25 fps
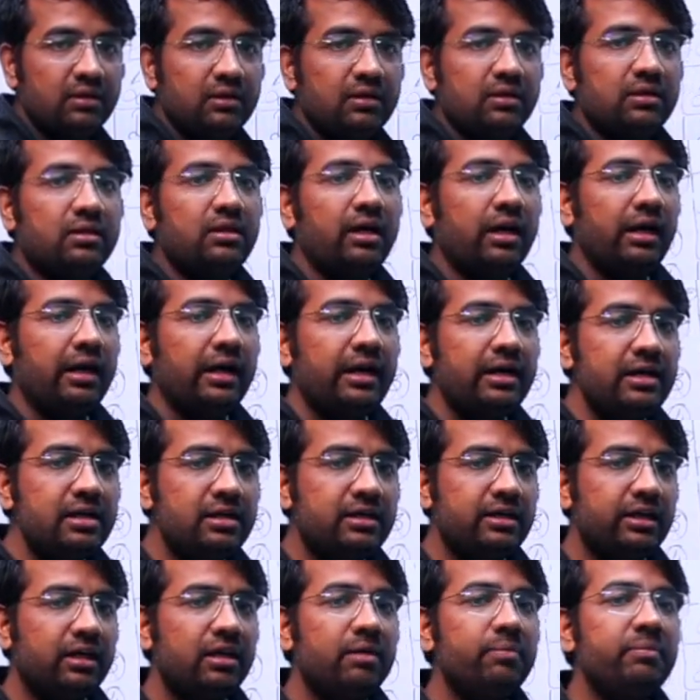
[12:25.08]
The
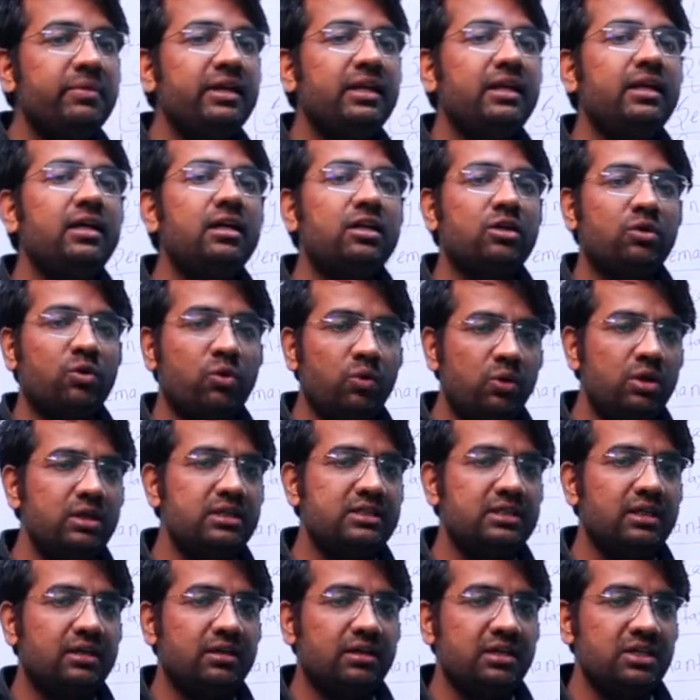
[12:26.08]
intermediate code
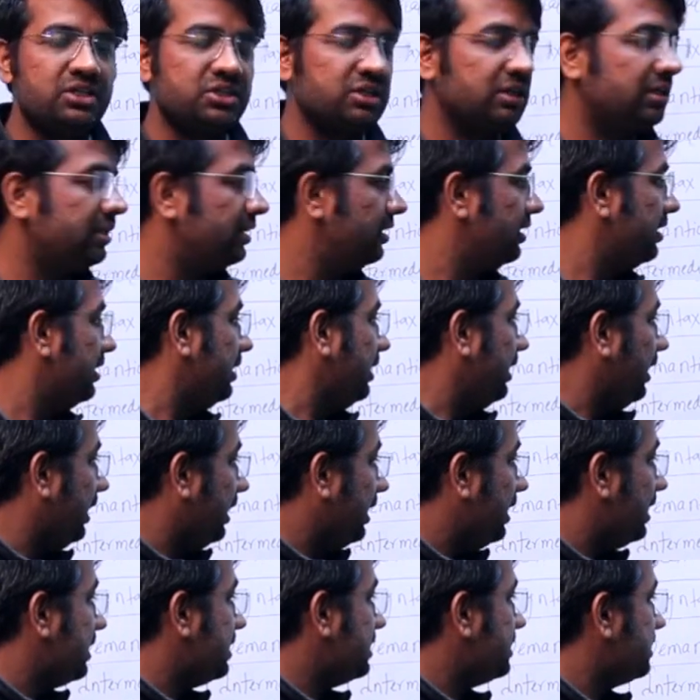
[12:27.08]
generation
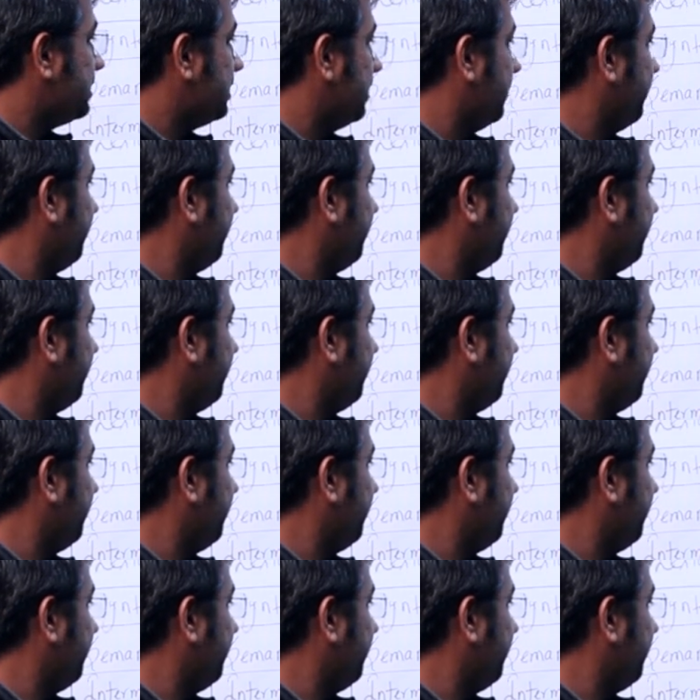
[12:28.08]
is